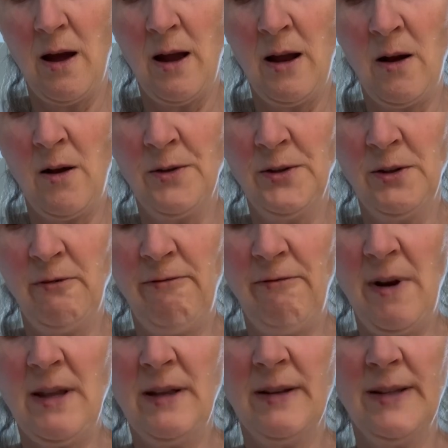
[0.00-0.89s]
I also
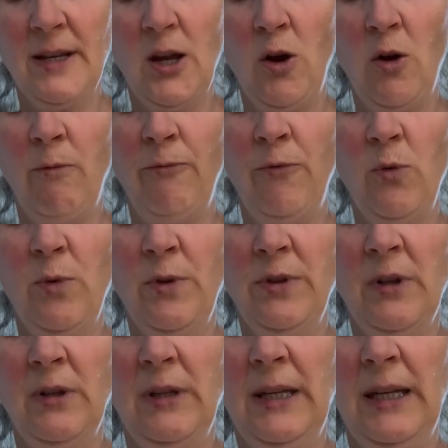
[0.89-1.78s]
find that's helpful
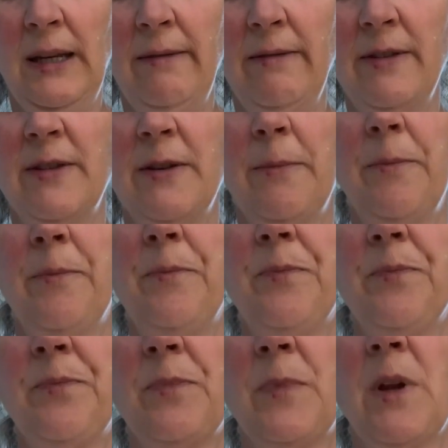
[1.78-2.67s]
with the leaves.
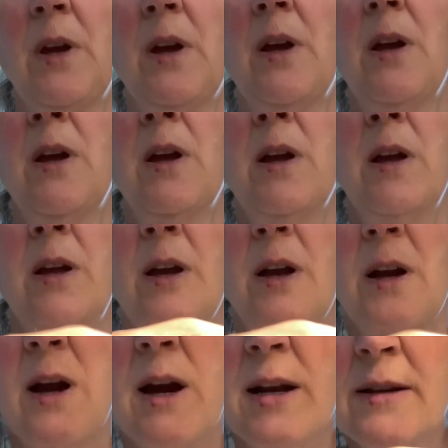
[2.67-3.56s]

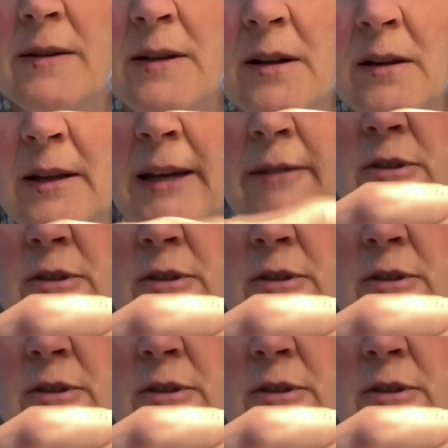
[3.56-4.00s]
Kind of see leaf